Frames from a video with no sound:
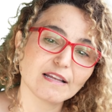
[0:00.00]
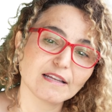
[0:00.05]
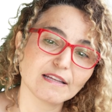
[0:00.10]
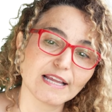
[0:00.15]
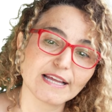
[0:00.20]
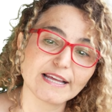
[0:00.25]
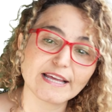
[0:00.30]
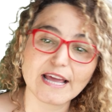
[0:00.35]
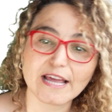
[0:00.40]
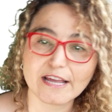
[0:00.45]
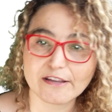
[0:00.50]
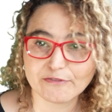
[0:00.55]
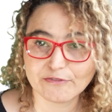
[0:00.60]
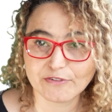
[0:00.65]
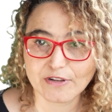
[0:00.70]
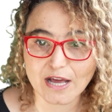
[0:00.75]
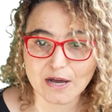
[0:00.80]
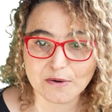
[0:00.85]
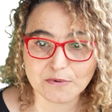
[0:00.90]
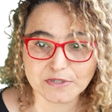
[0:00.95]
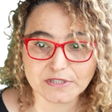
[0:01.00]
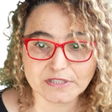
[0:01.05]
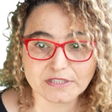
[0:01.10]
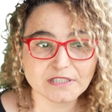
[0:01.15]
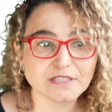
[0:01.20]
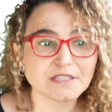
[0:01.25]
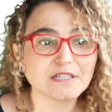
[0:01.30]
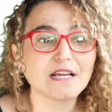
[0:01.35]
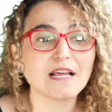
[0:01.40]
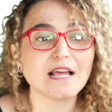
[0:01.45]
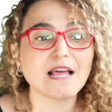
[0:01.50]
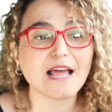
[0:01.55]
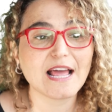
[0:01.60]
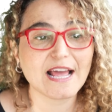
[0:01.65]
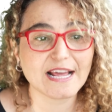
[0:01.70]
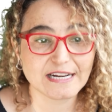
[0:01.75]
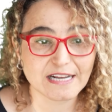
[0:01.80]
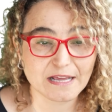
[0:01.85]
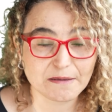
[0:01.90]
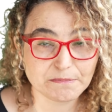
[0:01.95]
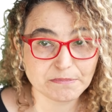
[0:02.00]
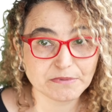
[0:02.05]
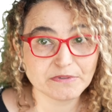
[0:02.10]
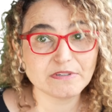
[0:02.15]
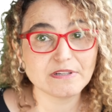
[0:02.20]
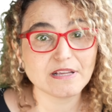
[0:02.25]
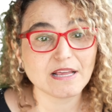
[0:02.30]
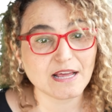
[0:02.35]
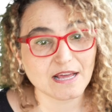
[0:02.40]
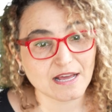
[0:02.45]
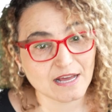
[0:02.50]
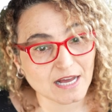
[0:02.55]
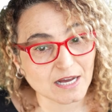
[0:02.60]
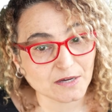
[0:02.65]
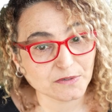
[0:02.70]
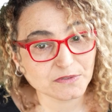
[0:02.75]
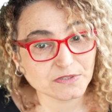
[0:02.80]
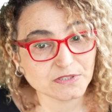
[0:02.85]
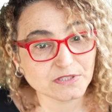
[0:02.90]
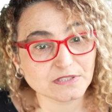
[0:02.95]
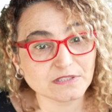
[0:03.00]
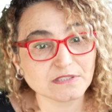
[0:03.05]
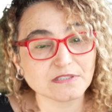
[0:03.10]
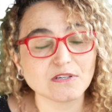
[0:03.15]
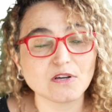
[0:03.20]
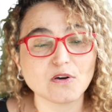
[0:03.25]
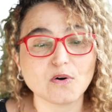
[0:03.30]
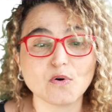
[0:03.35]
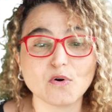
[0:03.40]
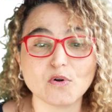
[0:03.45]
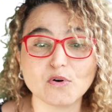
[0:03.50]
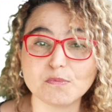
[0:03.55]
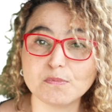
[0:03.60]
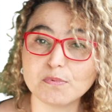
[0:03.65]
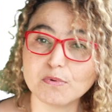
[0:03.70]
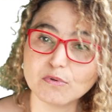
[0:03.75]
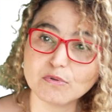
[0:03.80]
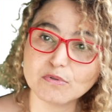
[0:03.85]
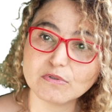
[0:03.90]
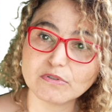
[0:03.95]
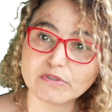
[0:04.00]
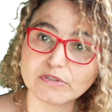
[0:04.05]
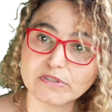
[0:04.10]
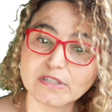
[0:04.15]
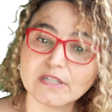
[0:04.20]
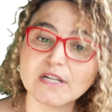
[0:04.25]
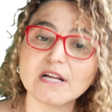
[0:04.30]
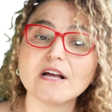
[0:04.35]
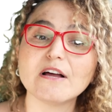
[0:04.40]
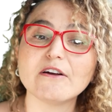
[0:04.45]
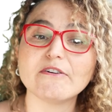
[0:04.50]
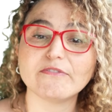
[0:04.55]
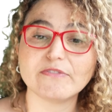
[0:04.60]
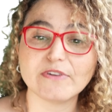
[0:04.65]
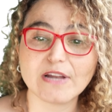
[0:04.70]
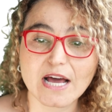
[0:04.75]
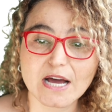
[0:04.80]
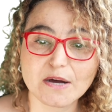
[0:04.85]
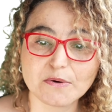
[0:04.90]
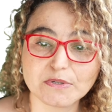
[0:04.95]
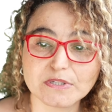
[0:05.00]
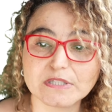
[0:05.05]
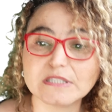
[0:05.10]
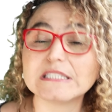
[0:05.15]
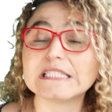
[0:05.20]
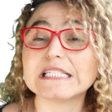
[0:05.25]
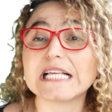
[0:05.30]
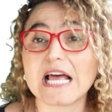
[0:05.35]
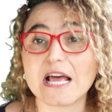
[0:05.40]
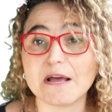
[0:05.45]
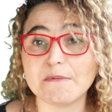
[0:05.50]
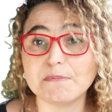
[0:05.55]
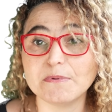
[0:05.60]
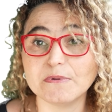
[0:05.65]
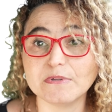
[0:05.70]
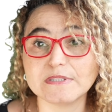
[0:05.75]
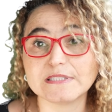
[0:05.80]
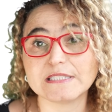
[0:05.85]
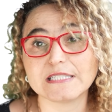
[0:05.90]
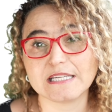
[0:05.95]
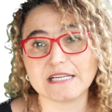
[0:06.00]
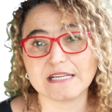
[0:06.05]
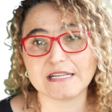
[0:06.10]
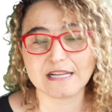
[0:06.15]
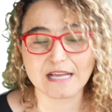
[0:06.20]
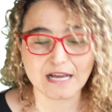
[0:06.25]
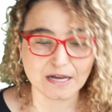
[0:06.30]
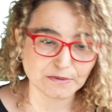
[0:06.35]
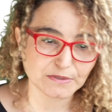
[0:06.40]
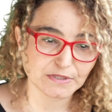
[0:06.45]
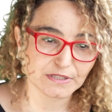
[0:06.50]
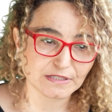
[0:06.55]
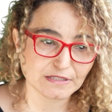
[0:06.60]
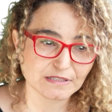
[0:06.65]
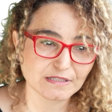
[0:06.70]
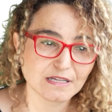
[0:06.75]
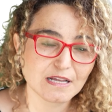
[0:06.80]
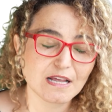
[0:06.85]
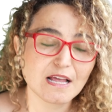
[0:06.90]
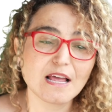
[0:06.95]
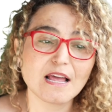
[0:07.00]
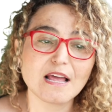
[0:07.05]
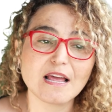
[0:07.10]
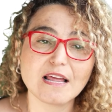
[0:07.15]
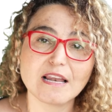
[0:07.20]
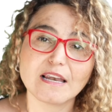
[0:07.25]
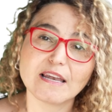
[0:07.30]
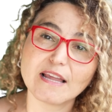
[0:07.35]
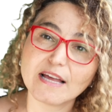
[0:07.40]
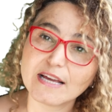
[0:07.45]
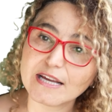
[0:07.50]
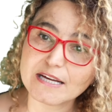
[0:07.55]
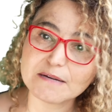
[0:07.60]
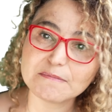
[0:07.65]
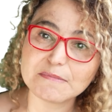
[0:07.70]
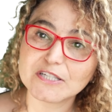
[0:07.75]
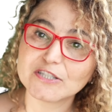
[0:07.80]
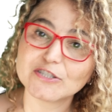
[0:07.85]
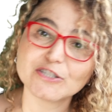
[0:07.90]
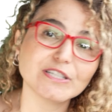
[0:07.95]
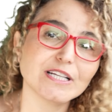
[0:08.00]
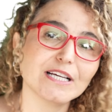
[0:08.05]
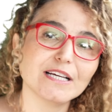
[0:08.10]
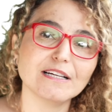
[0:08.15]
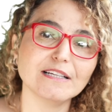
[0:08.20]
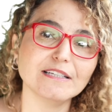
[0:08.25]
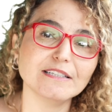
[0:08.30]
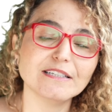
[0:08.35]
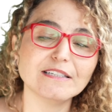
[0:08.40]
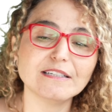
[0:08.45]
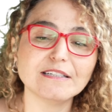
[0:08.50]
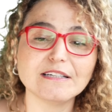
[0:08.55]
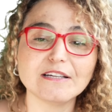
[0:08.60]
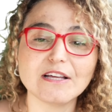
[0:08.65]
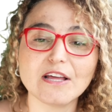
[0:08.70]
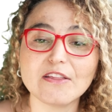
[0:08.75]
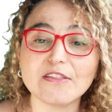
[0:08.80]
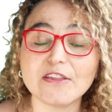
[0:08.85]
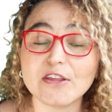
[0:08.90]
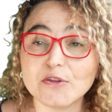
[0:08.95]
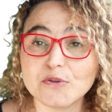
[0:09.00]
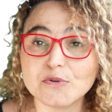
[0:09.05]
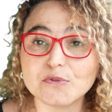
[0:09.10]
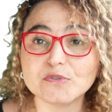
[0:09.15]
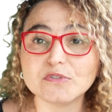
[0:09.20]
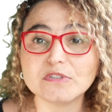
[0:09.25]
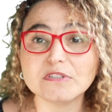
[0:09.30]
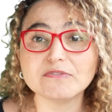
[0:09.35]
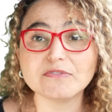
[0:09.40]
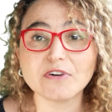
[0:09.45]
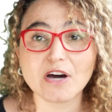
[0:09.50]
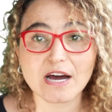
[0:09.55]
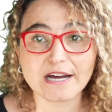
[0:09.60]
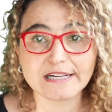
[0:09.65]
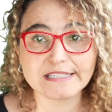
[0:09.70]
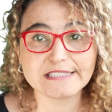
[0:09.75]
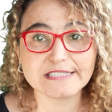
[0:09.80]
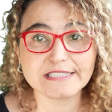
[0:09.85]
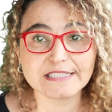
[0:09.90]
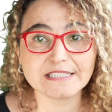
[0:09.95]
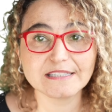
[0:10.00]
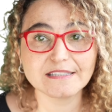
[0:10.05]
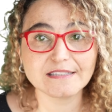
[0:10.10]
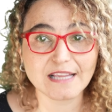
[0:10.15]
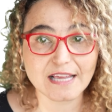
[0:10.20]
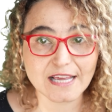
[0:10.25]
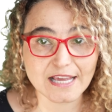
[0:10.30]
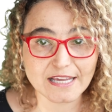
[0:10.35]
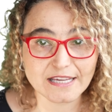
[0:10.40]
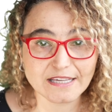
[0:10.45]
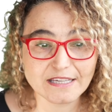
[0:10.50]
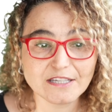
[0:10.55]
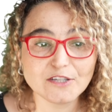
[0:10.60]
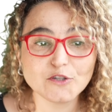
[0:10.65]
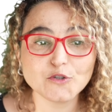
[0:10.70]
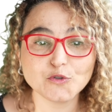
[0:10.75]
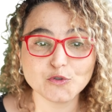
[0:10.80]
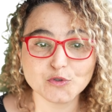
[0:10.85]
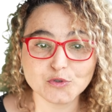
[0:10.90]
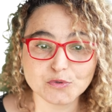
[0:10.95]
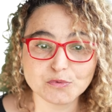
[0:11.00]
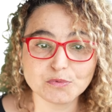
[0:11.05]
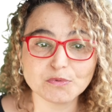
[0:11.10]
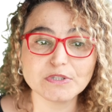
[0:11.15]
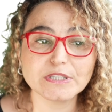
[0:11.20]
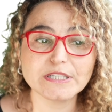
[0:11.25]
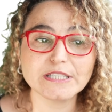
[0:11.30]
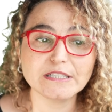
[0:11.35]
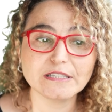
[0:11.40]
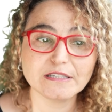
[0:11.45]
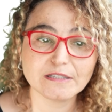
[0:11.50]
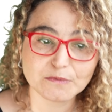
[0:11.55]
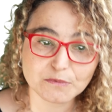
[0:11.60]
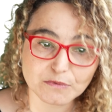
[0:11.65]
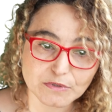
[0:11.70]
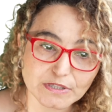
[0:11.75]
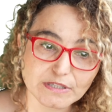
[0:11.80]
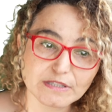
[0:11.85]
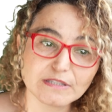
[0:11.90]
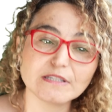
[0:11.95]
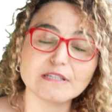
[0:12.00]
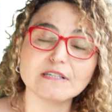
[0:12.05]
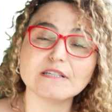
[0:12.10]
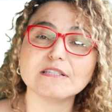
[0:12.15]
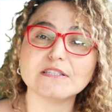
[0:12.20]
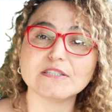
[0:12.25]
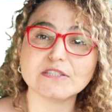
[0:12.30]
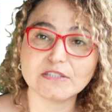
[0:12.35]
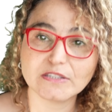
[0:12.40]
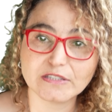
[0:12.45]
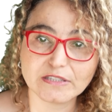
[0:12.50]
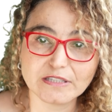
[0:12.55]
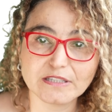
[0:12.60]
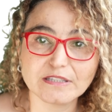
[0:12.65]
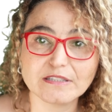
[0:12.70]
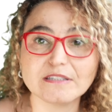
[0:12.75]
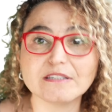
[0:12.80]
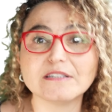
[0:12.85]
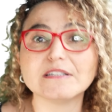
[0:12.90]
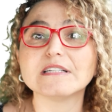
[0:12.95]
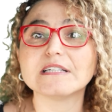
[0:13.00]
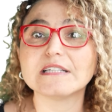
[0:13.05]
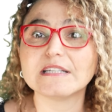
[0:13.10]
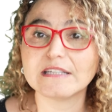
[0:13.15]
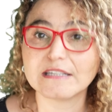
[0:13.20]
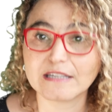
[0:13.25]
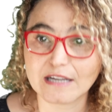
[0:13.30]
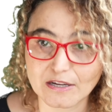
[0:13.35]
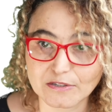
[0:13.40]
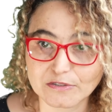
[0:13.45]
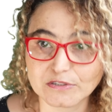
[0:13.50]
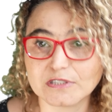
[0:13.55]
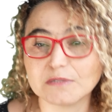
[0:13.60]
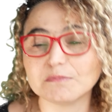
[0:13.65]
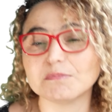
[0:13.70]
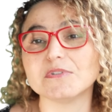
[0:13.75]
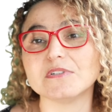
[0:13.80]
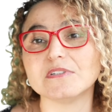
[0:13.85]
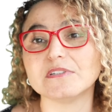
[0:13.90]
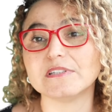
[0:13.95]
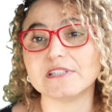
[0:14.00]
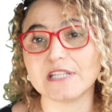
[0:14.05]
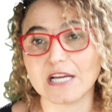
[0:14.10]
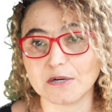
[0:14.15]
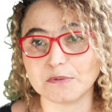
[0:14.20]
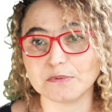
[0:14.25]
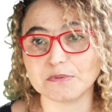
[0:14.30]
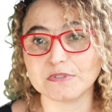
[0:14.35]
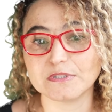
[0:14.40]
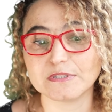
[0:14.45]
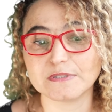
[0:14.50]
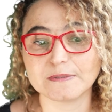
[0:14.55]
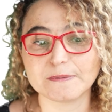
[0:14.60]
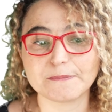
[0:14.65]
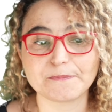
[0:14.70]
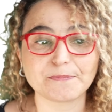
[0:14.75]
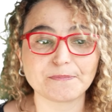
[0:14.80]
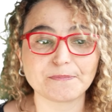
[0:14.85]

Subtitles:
like a flower, an apple, a house, or plural, flowers, apples, and houses. Like I mentioned earlier, the use of article a usually with singular countable nouns.